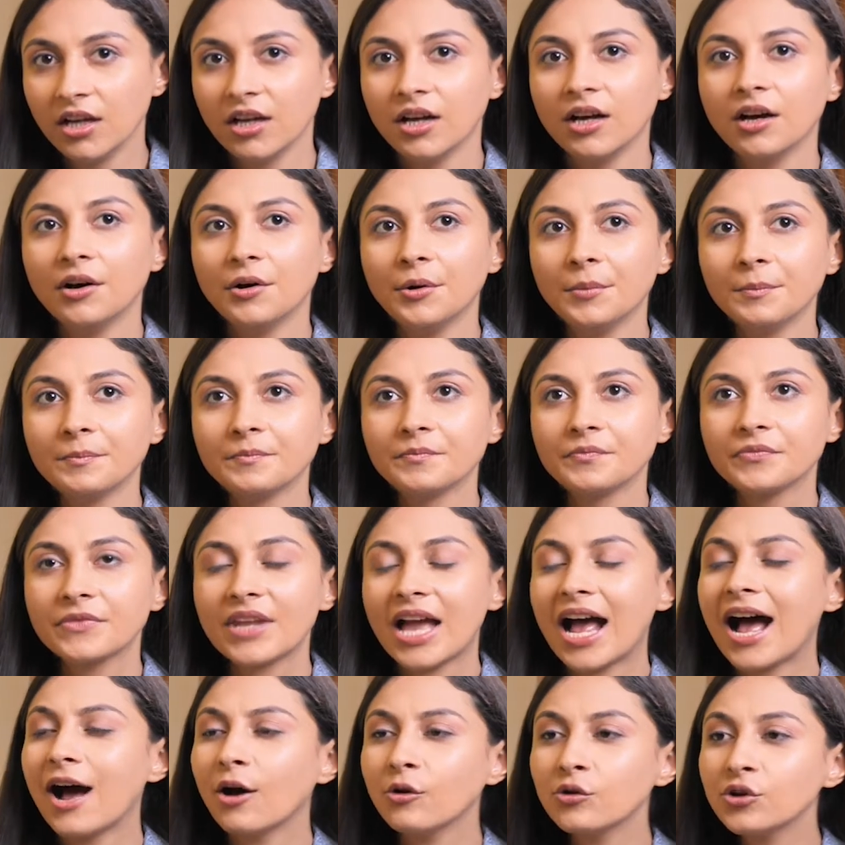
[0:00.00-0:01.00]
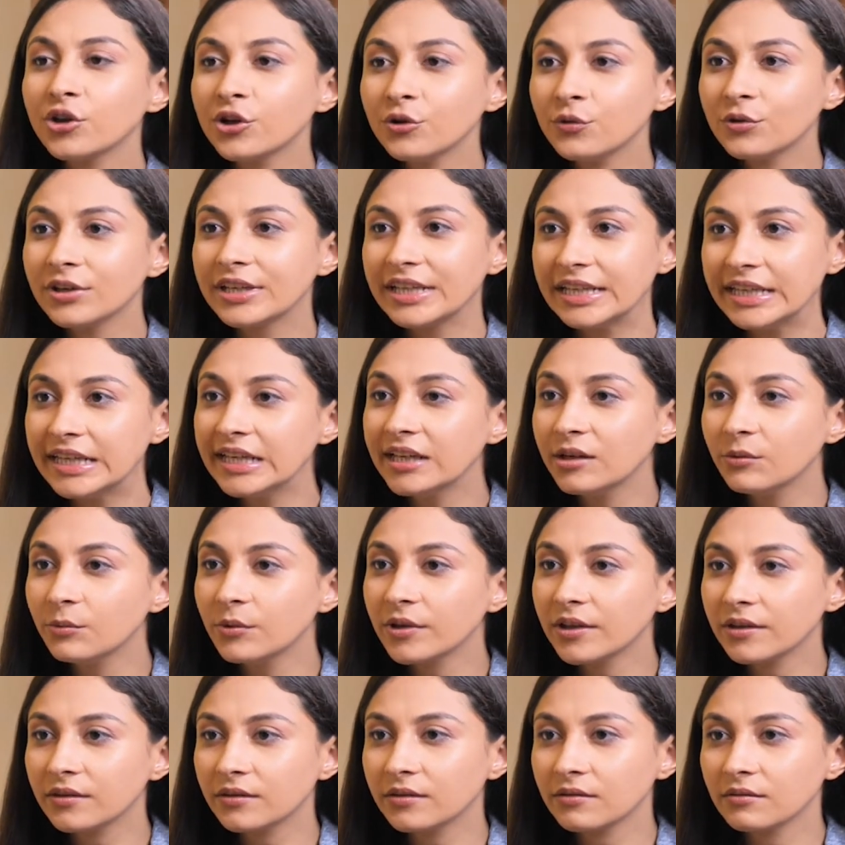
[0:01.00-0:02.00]
How do you deal
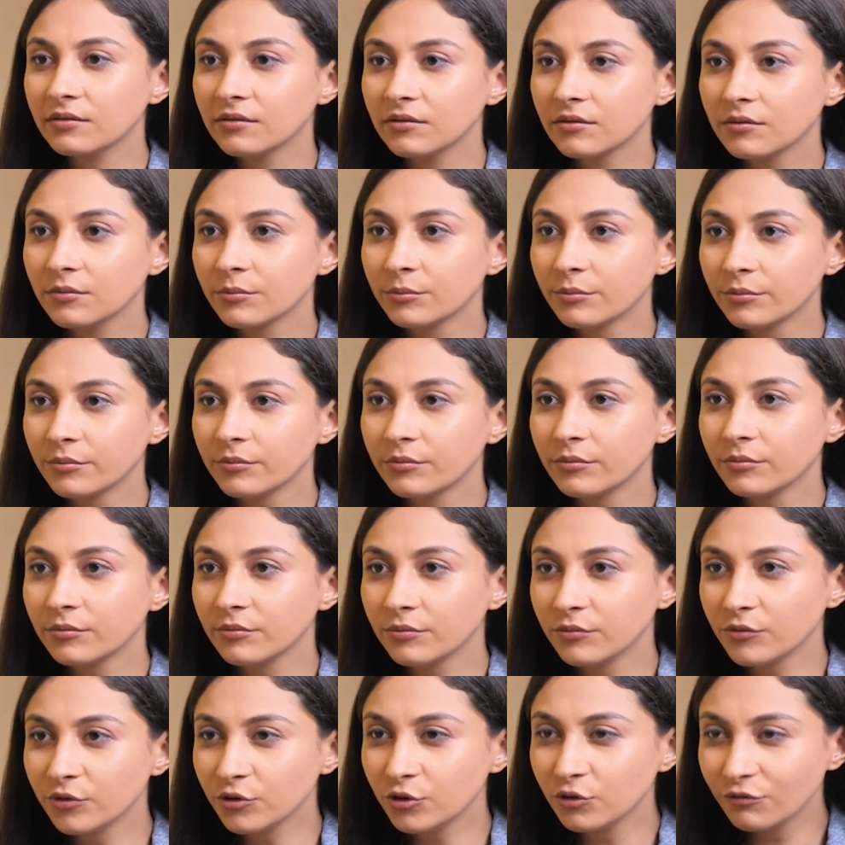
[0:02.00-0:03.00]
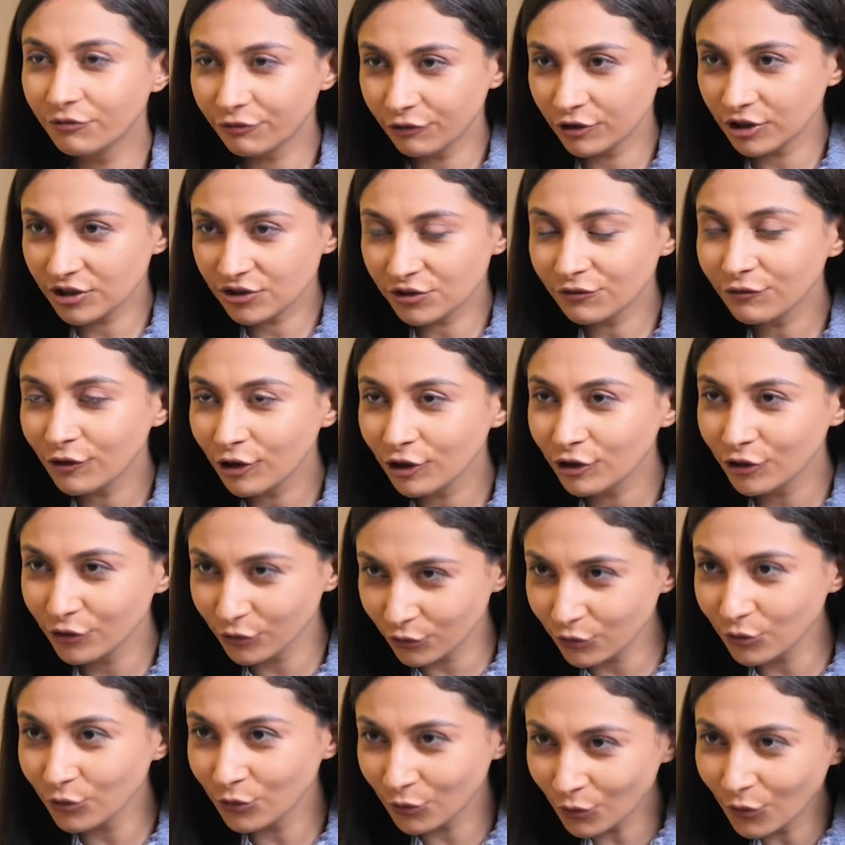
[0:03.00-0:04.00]
with, first of all,
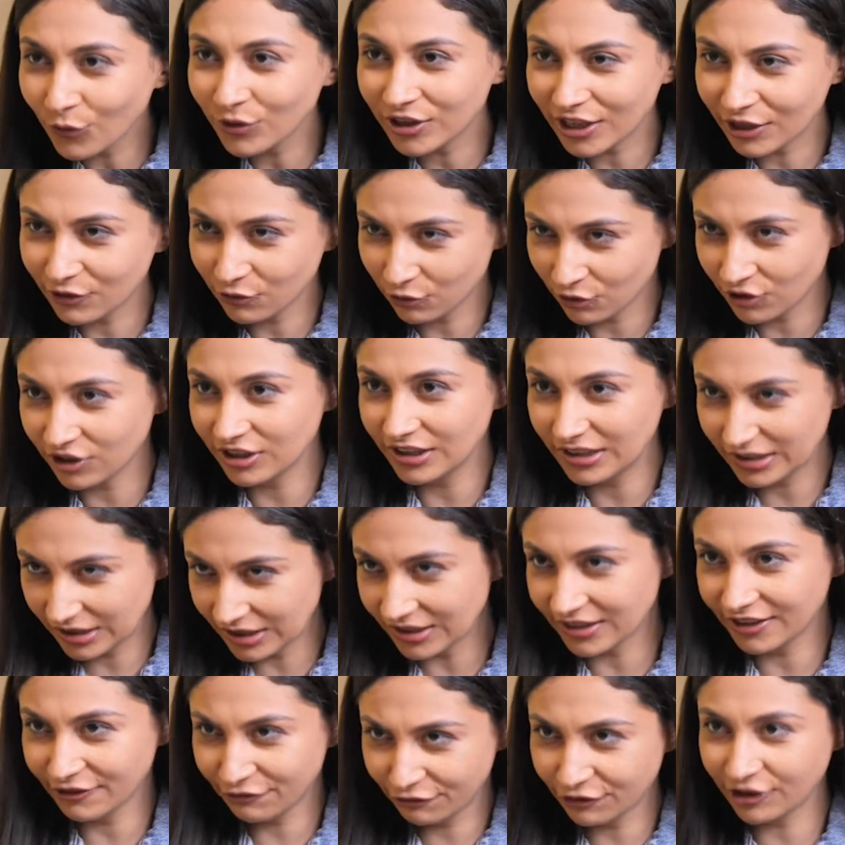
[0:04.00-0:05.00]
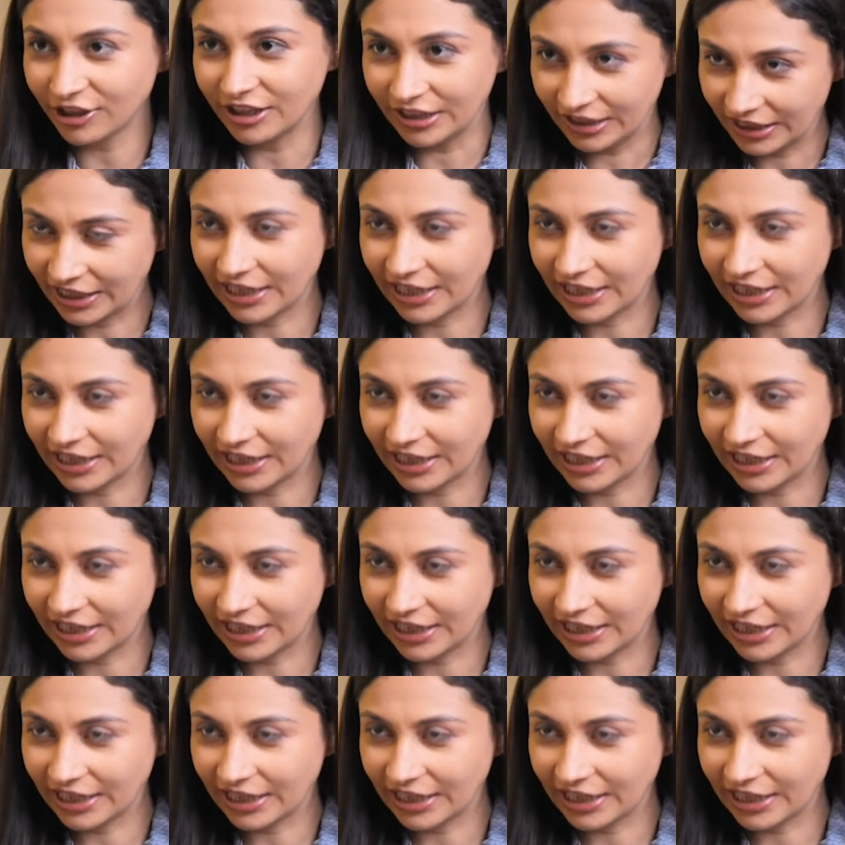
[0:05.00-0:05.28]
you know that you're a little different,